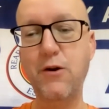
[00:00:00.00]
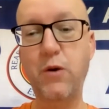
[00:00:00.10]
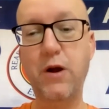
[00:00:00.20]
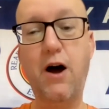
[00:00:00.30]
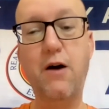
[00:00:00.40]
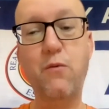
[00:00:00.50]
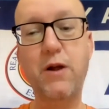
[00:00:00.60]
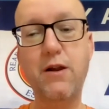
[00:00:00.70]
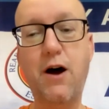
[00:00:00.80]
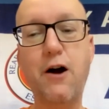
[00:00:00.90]

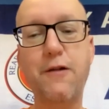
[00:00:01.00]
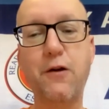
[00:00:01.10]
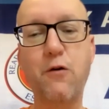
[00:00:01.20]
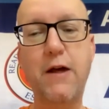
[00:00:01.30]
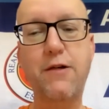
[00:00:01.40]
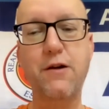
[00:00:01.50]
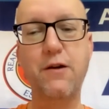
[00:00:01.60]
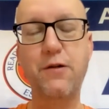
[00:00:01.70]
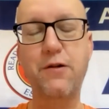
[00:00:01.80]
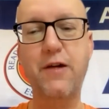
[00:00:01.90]
we'll ask the
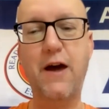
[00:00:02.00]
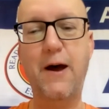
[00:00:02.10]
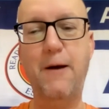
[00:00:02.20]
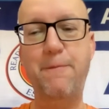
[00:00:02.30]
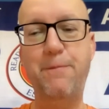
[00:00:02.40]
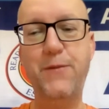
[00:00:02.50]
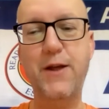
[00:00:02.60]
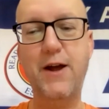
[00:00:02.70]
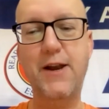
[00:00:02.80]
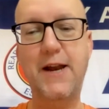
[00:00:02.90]
questions and
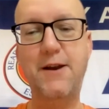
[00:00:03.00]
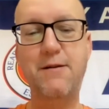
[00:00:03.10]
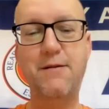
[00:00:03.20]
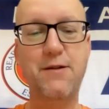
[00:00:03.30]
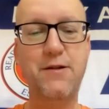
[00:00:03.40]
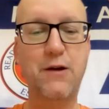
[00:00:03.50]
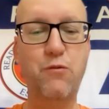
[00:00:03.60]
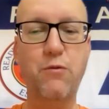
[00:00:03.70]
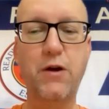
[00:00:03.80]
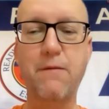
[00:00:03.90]
then see
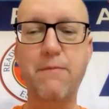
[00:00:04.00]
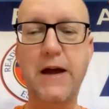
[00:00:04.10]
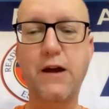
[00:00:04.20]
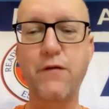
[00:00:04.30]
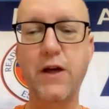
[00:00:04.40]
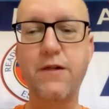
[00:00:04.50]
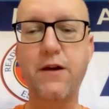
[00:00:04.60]
what we can make of it.